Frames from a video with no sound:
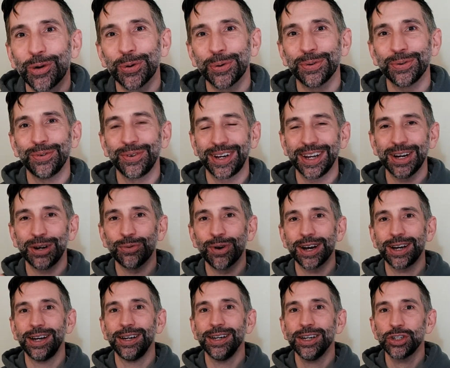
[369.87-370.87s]
or getting
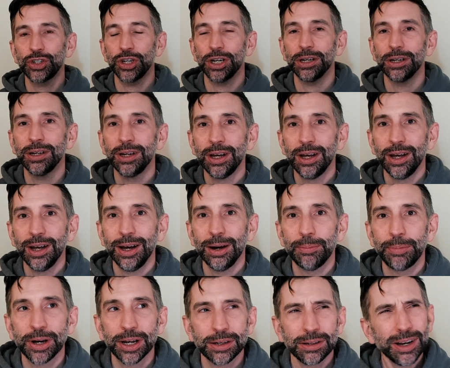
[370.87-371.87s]
recognition,
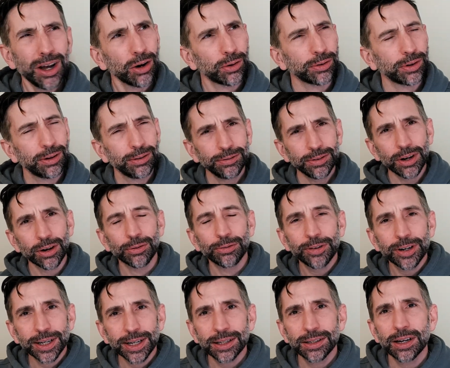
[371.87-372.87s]
but no, you know,
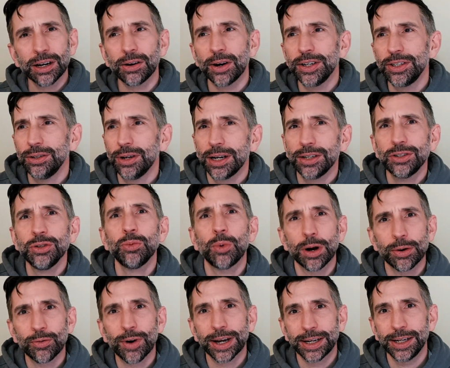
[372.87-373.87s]
fuck it. No, I do
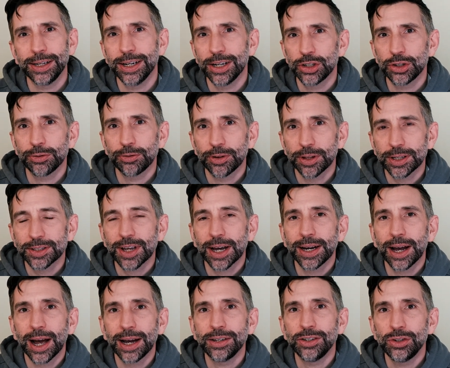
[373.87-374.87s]
want recognition for this.
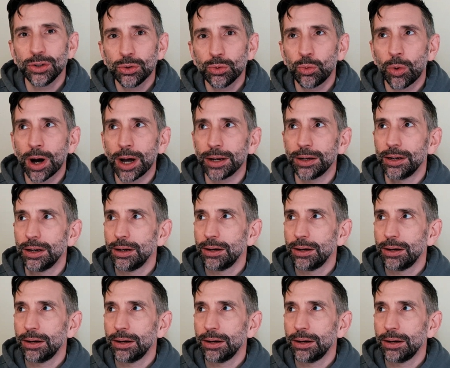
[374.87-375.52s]
I do want